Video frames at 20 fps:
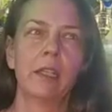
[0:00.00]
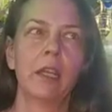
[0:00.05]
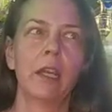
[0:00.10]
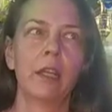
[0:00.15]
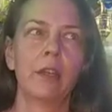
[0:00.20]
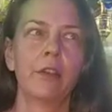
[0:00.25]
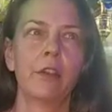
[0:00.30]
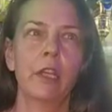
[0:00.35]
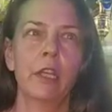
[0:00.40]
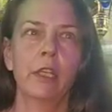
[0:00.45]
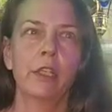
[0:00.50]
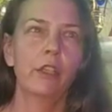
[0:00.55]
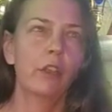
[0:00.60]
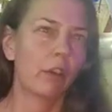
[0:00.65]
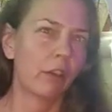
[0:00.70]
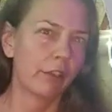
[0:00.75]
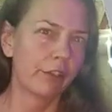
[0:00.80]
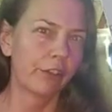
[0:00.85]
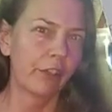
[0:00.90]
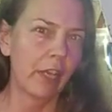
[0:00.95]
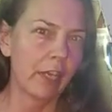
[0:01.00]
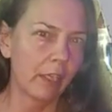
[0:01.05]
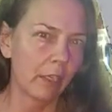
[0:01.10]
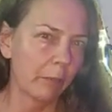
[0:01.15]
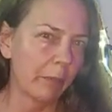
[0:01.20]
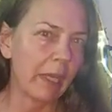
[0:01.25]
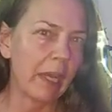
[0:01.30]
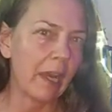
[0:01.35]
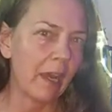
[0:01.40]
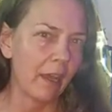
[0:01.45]
that you're a
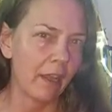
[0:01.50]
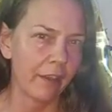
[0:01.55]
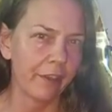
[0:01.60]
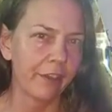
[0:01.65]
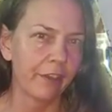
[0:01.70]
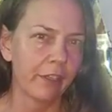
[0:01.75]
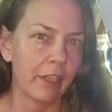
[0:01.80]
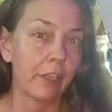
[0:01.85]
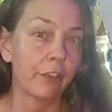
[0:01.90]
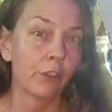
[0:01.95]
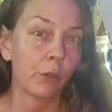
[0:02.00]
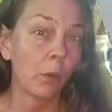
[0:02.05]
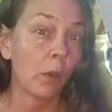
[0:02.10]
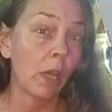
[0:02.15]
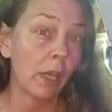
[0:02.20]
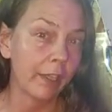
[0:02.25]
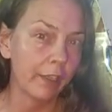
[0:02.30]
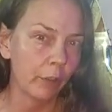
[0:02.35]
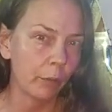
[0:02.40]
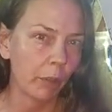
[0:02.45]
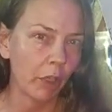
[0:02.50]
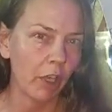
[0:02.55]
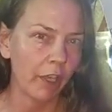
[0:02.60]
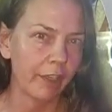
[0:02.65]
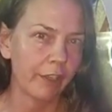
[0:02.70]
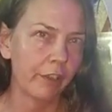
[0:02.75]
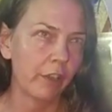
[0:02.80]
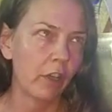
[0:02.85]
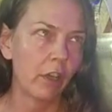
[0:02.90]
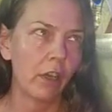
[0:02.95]
psychopath and that's why you brought
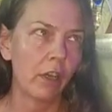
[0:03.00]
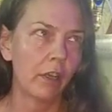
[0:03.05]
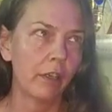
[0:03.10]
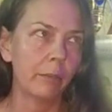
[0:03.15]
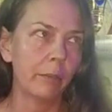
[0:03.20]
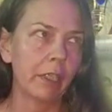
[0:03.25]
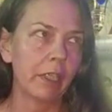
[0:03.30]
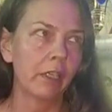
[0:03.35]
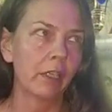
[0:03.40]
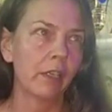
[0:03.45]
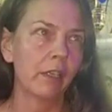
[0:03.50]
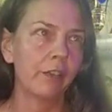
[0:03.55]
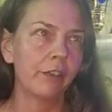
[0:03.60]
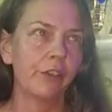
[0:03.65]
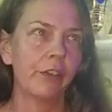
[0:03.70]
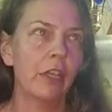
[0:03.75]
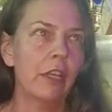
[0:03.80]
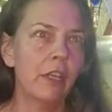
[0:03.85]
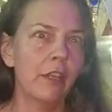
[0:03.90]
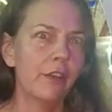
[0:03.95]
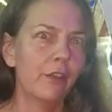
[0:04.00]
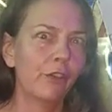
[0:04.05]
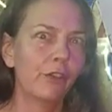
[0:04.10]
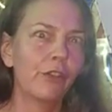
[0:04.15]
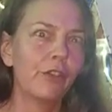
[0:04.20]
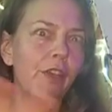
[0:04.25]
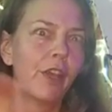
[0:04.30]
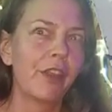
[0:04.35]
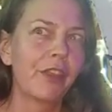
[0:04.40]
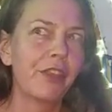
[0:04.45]
it on, because there's
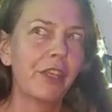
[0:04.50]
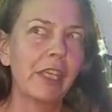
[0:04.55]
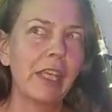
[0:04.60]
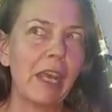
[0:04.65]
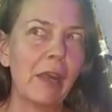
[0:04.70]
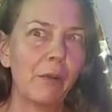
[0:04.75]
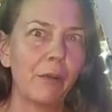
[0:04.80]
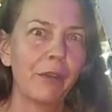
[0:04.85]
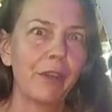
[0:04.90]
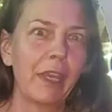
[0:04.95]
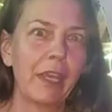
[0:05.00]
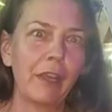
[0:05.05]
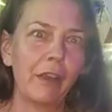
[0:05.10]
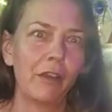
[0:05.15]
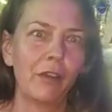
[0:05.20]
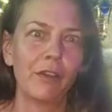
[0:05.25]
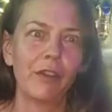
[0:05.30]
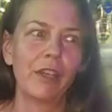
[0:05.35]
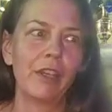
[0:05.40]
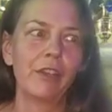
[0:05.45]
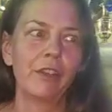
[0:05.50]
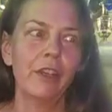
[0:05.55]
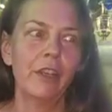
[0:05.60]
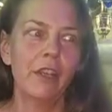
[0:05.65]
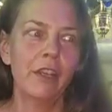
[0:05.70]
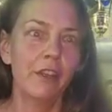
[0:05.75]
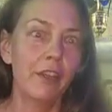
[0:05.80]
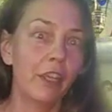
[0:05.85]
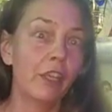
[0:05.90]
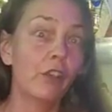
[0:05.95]
nothing out there that
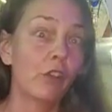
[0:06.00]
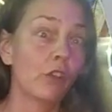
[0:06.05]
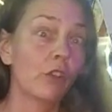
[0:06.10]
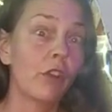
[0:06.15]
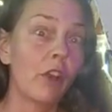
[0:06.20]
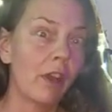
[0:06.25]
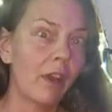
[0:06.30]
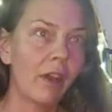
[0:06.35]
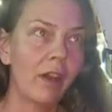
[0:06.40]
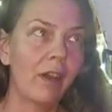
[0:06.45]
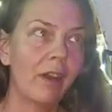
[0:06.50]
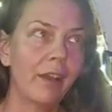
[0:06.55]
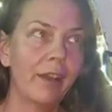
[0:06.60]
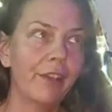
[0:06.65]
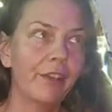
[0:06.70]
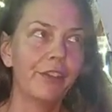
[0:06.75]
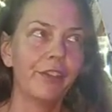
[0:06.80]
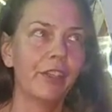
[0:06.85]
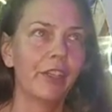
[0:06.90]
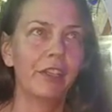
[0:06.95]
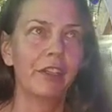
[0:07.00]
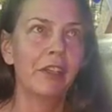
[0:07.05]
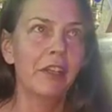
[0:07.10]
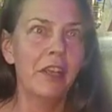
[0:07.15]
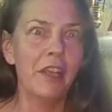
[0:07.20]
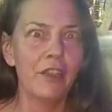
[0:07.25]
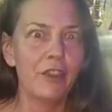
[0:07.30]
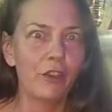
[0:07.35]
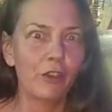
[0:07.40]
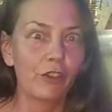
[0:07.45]
you're not, and
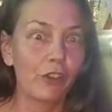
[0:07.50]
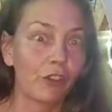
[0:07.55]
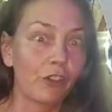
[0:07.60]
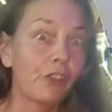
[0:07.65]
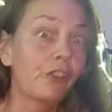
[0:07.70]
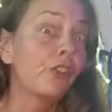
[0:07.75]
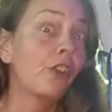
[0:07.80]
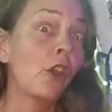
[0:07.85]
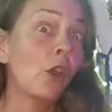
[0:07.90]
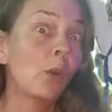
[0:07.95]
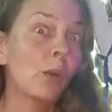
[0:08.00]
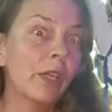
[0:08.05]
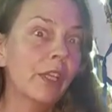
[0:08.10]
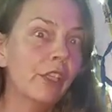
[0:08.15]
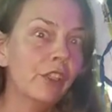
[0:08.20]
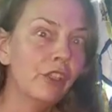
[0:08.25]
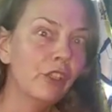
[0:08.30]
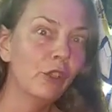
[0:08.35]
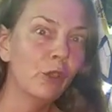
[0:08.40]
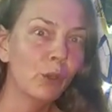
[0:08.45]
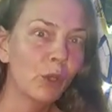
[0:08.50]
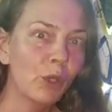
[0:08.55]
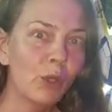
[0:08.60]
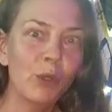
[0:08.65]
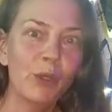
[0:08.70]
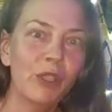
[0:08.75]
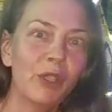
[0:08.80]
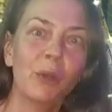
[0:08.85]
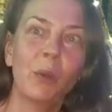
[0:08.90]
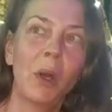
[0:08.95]
they're just showing you who
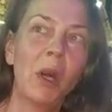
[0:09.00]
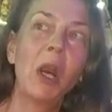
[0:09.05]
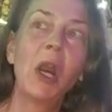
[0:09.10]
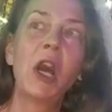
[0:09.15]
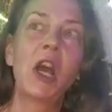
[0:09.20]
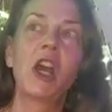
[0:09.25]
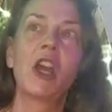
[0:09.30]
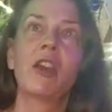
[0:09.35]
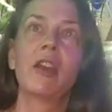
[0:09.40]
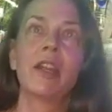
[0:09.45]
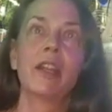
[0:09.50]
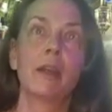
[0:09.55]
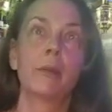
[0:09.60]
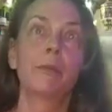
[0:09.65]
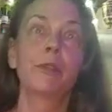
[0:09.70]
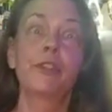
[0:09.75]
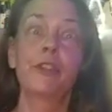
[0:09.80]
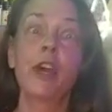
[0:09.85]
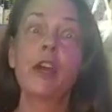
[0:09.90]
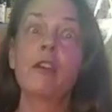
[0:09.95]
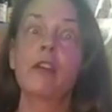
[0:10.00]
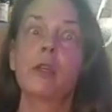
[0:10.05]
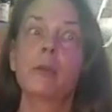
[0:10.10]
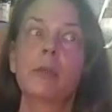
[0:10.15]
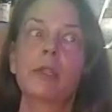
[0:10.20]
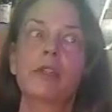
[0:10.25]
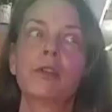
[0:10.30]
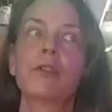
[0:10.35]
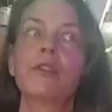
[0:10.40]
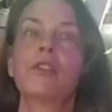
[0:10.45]
you are. And I'm sorry,
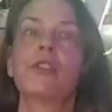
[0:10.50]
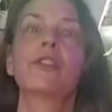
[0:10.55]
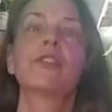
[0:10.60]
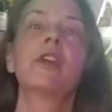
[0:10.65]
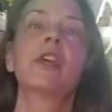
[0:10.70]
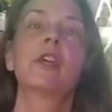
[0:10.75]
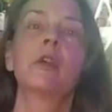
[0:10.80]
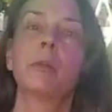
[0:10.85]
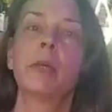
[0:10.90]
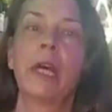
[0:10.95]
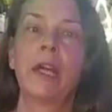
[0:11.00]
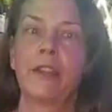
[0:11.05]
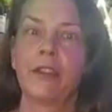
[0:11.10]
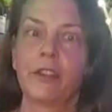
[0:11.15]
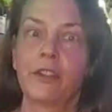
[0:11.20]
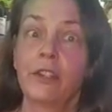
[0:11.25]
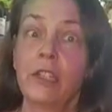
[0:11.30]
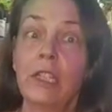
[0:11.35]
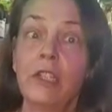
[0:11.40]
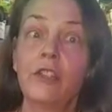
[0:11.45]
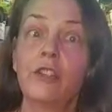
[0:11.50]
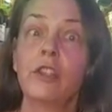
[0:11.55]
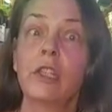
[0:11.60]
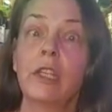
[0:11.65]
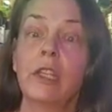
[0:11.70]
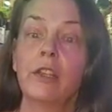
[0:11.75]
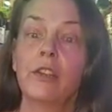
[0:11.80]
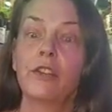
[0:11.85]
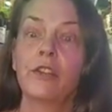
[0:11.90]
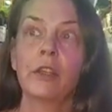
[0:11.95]
but those are psychopathic
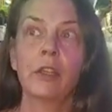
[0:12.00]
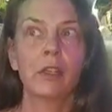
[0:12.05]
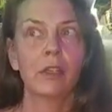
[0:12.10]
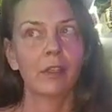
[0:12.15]
teachings